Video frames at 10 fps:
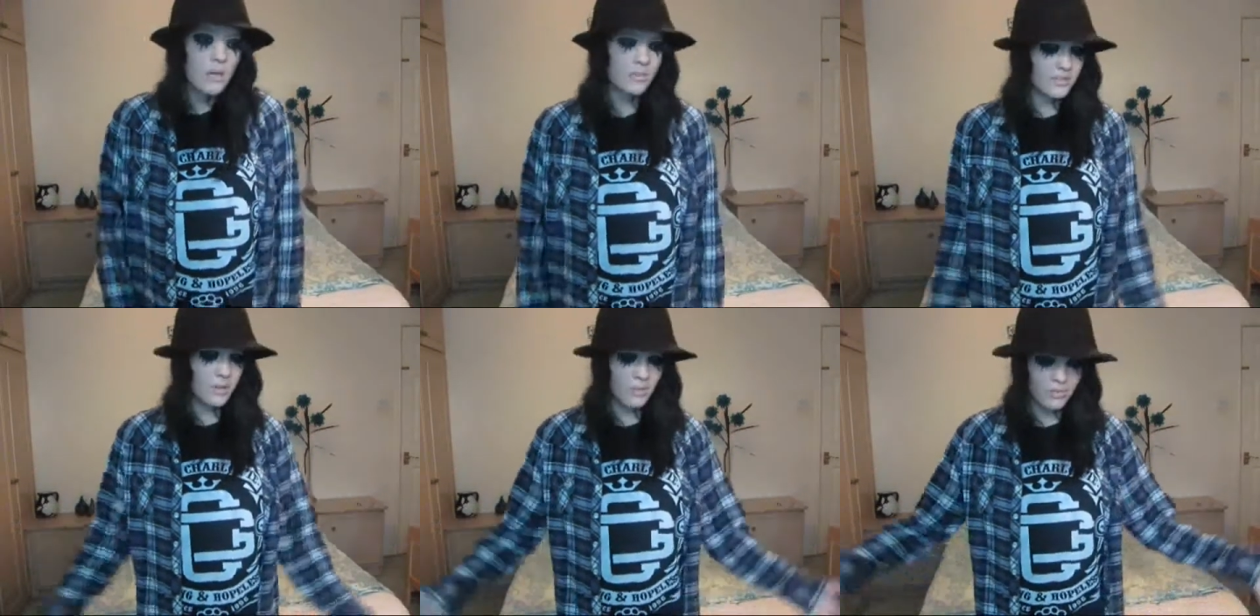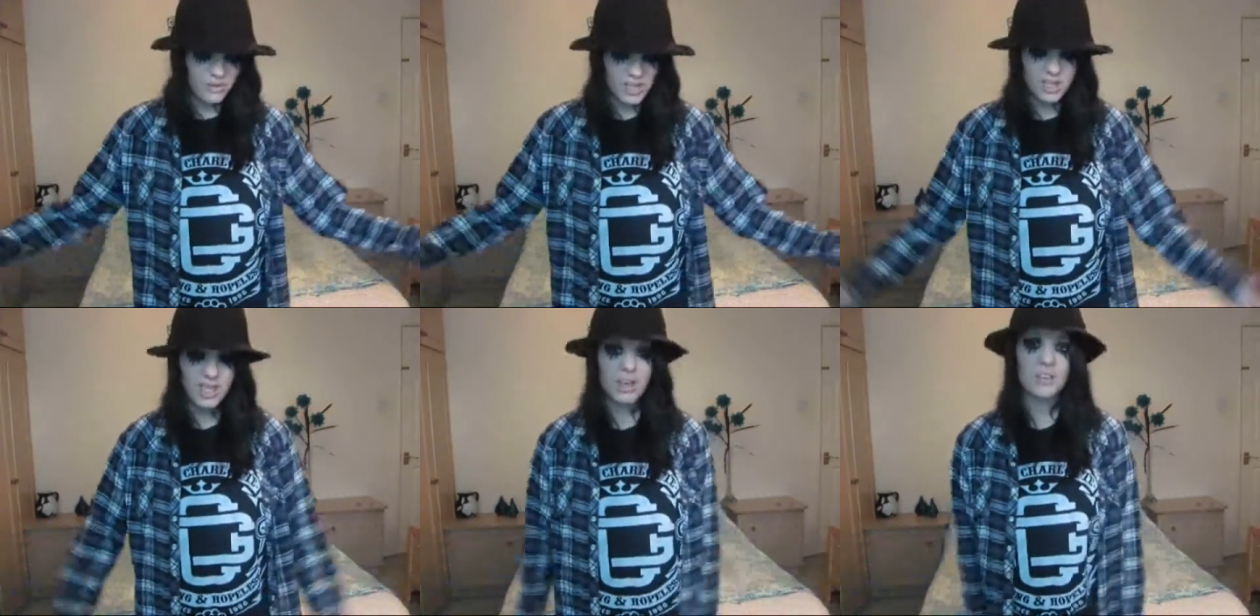But anyway, we're
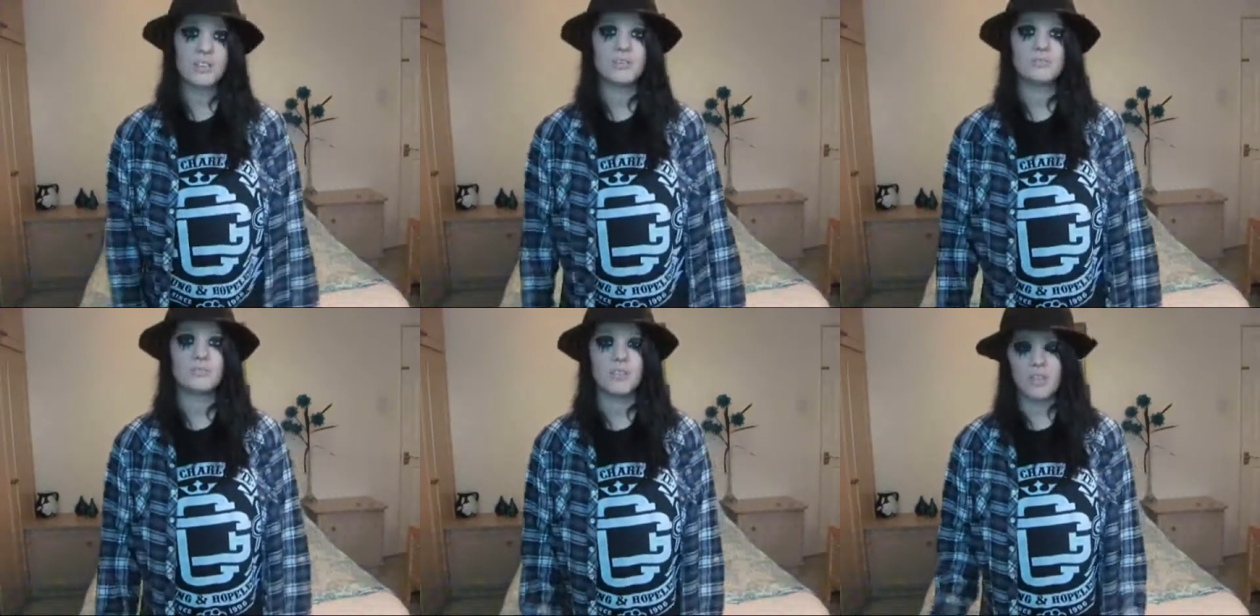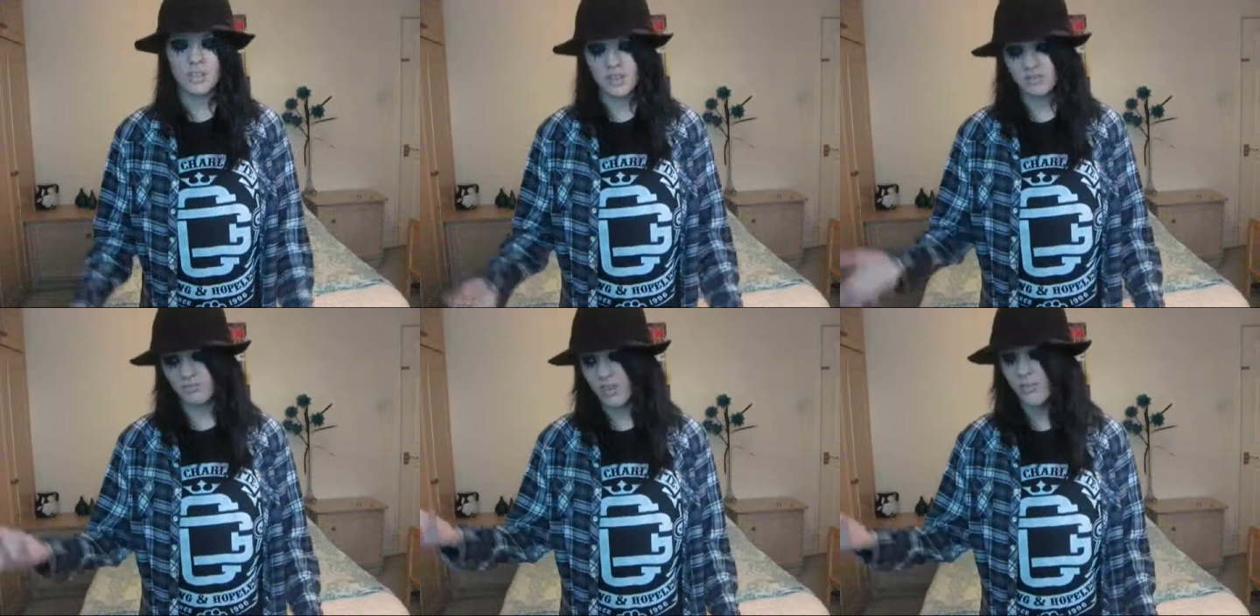walking down
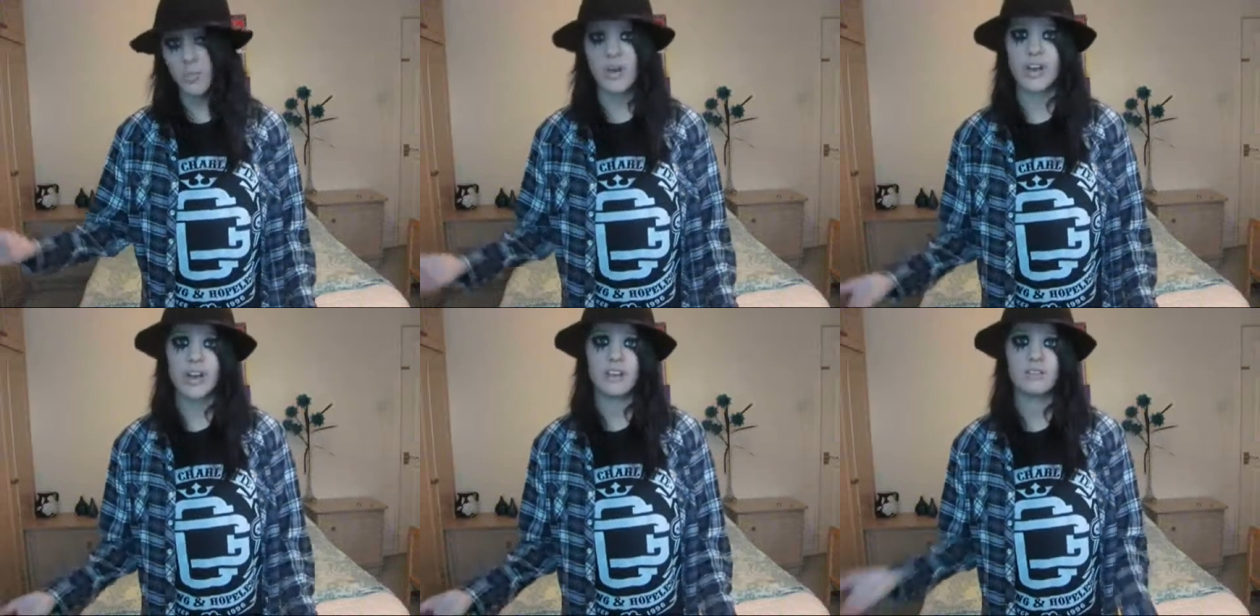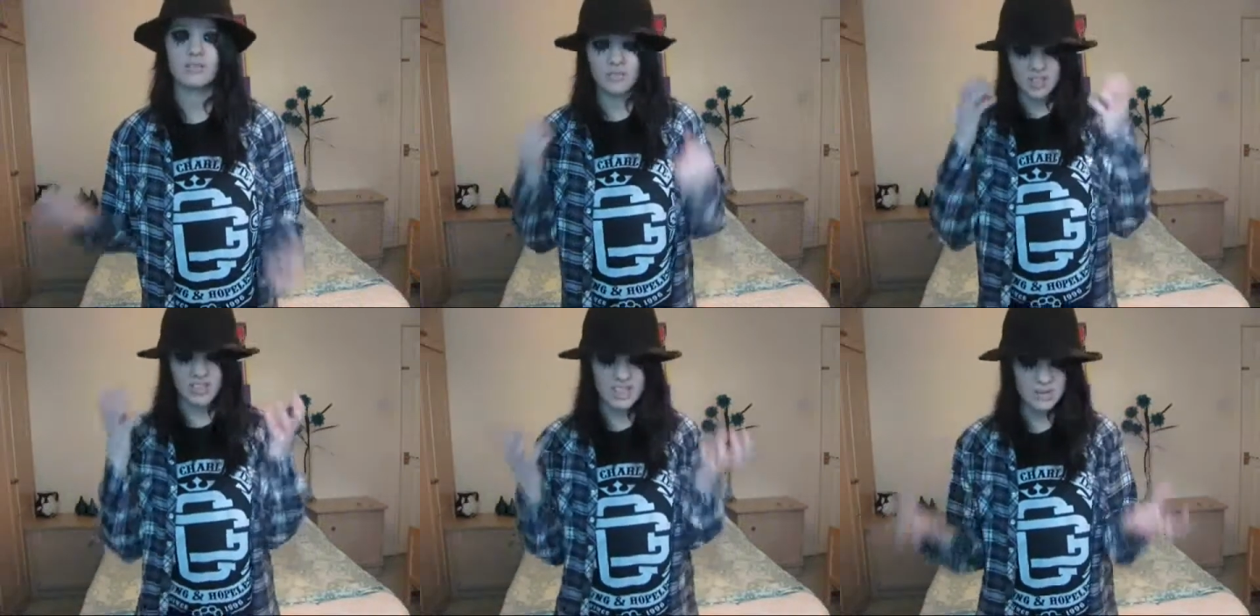this riverway,
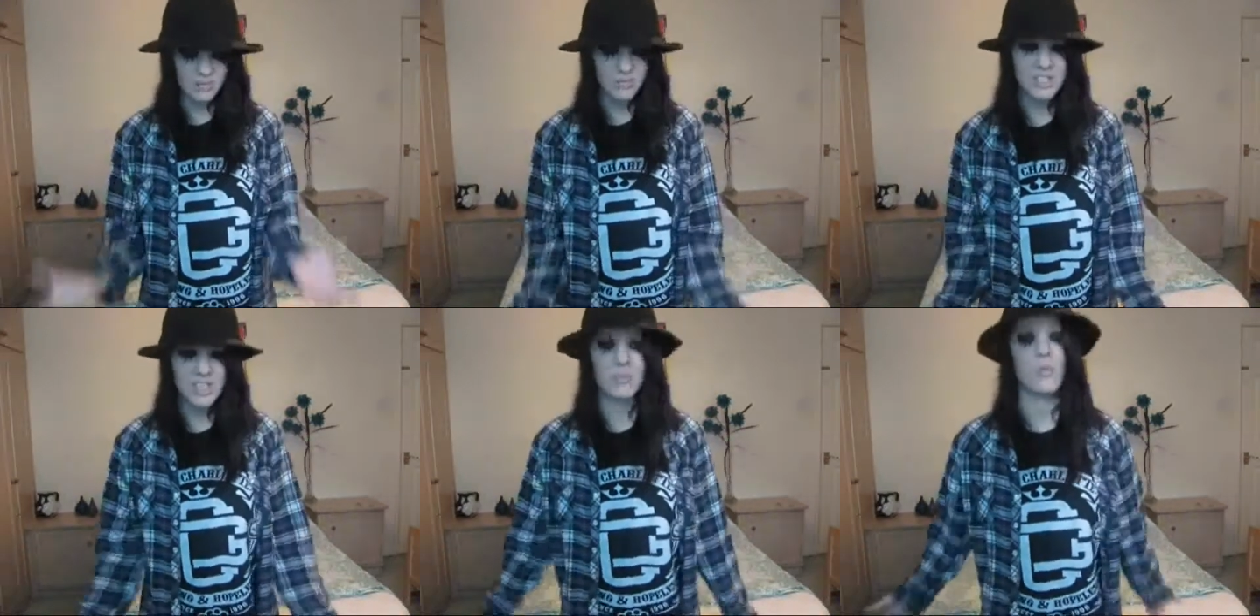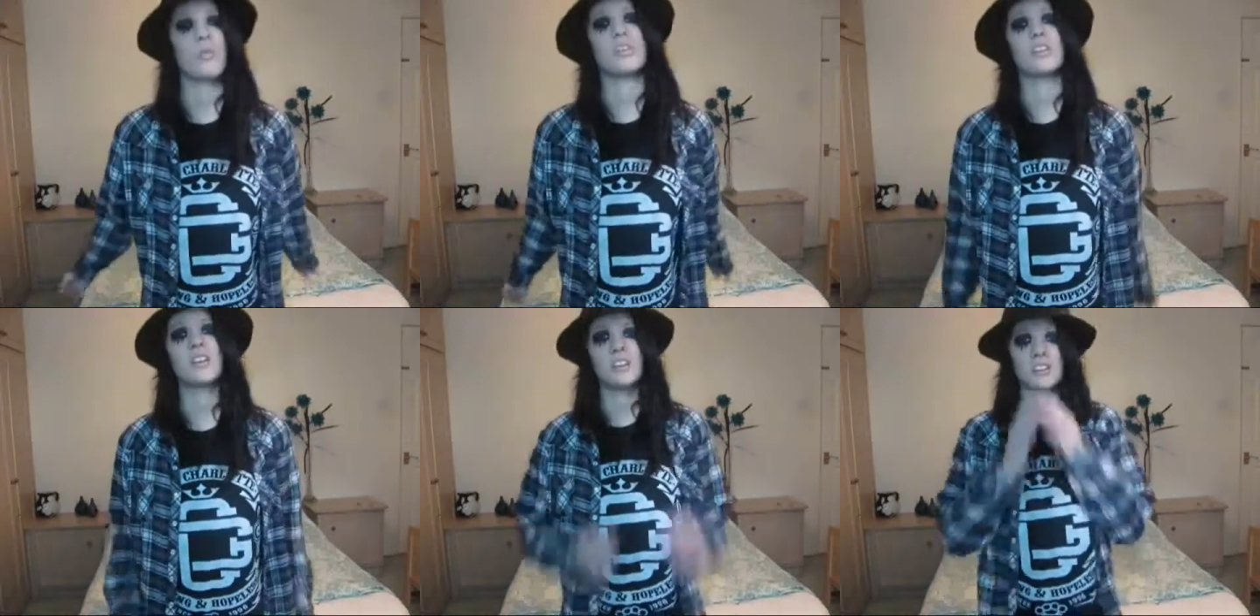deep
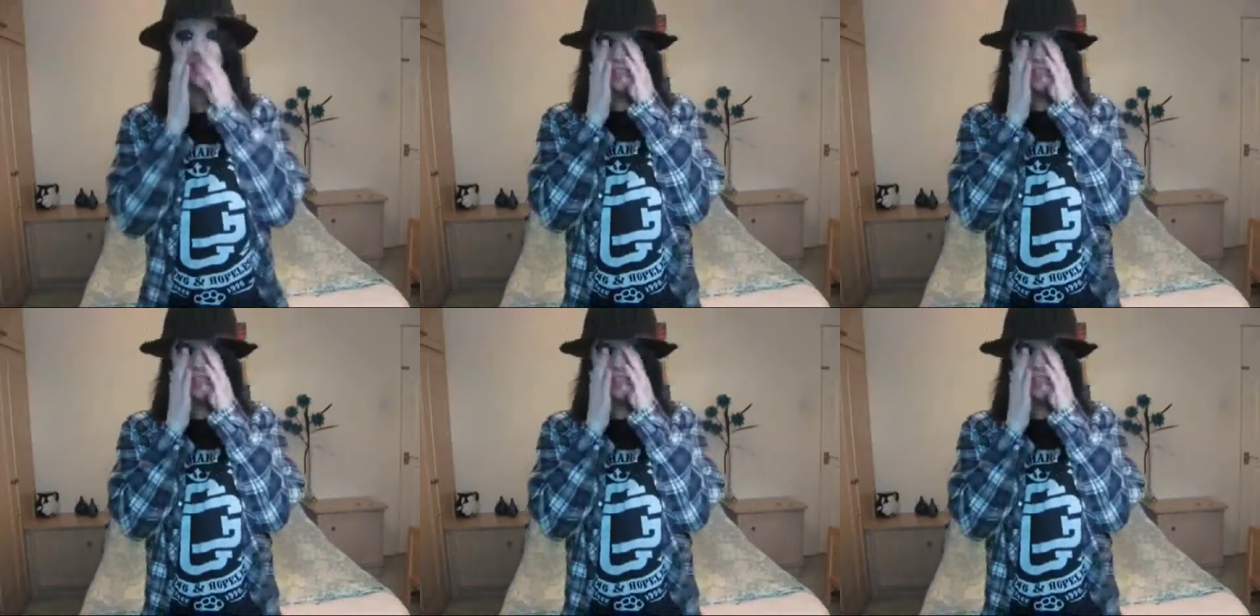water.